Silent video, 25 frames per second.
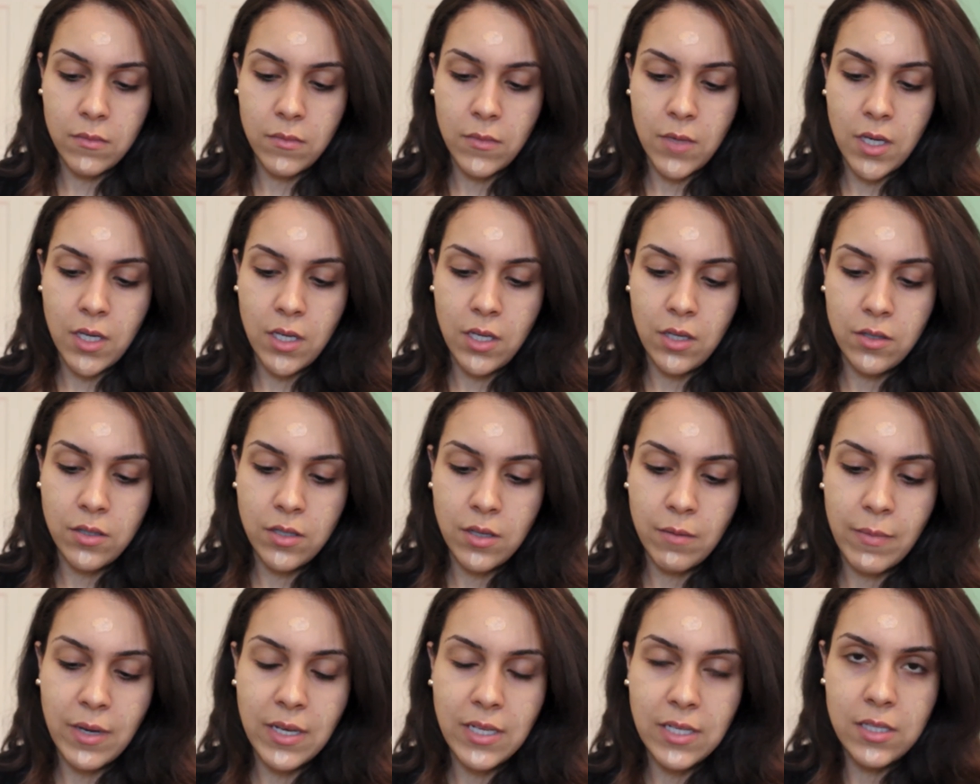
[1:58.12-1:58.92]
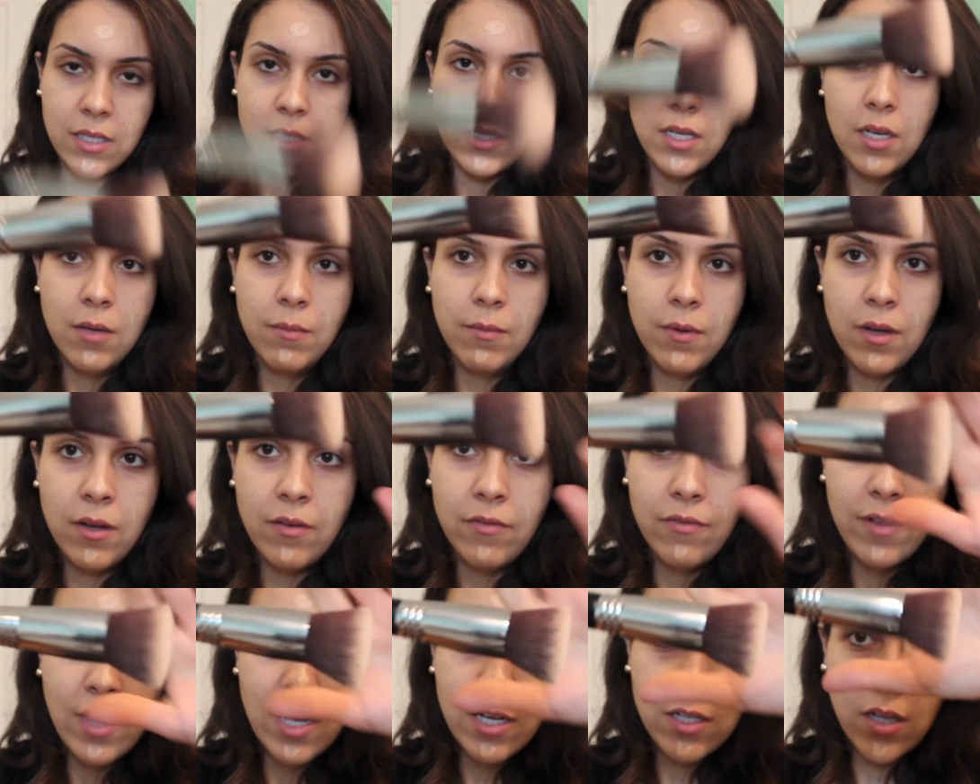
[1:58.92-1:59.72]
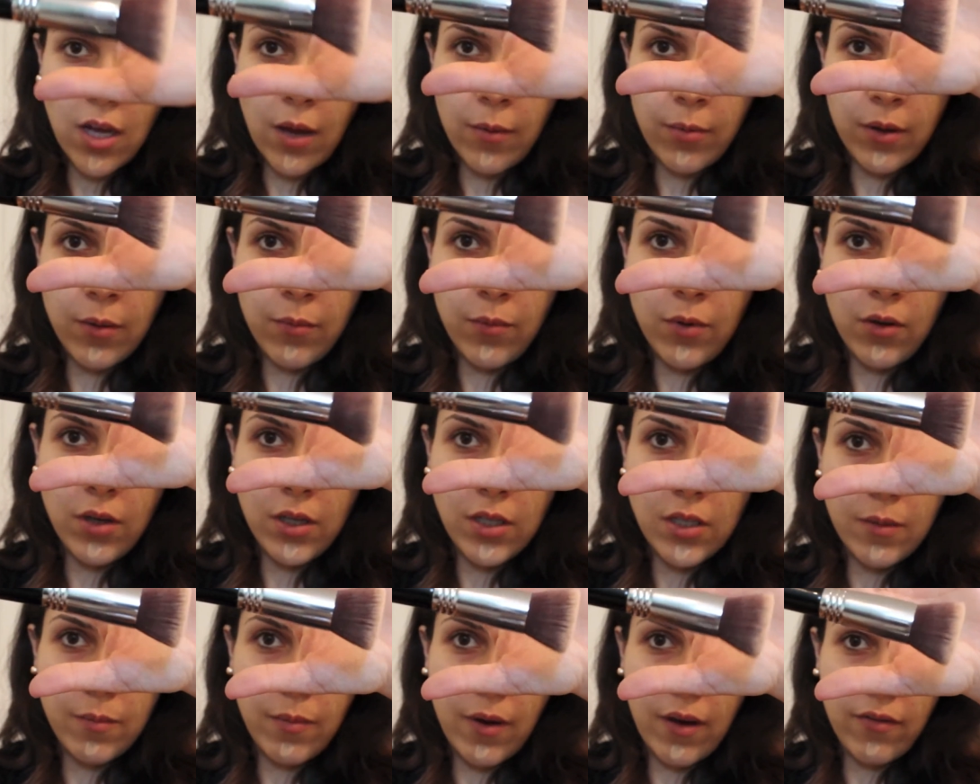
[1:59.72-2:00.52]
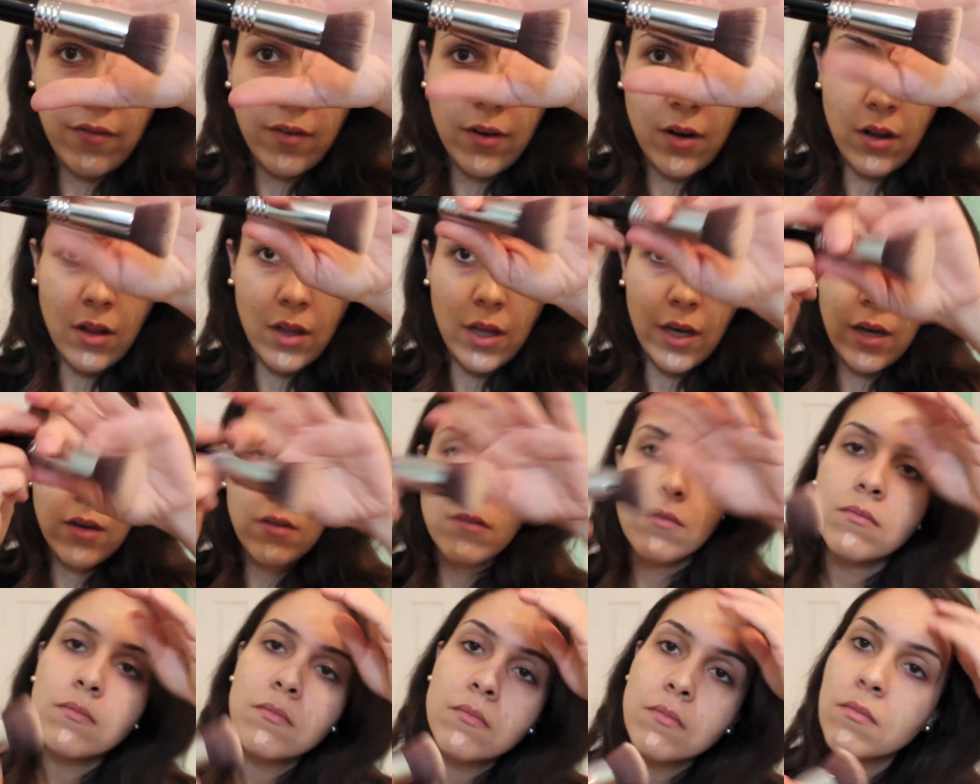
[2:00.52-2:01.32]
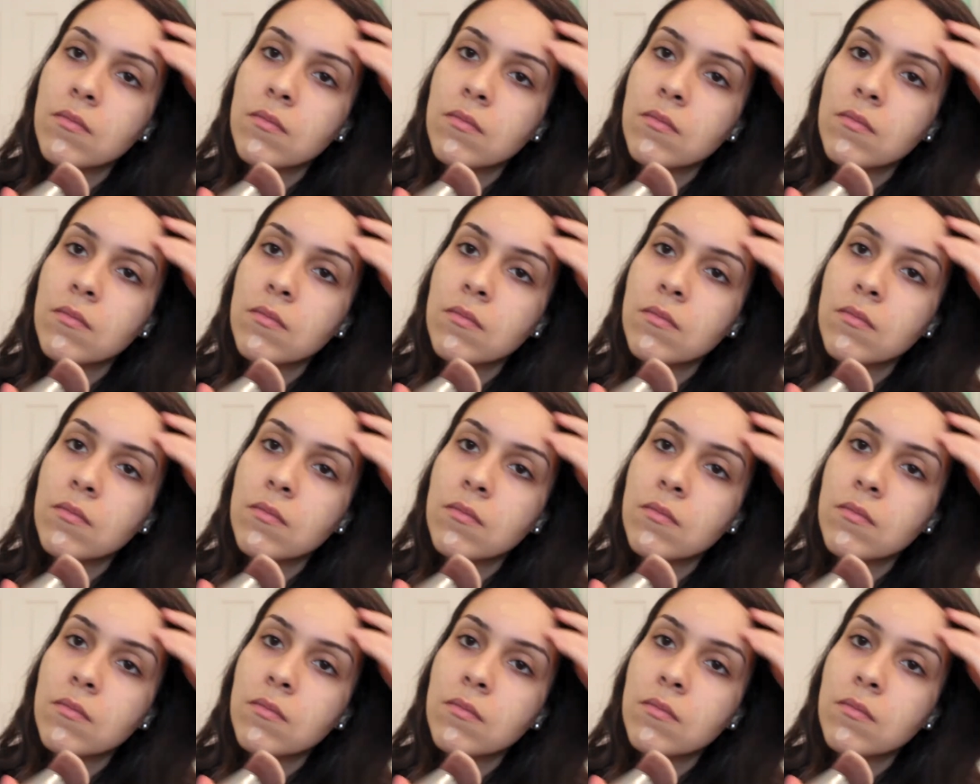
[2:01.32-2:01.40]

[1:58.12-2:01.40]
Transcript: I'm using my Sigma flat top kabuki to buff it all out.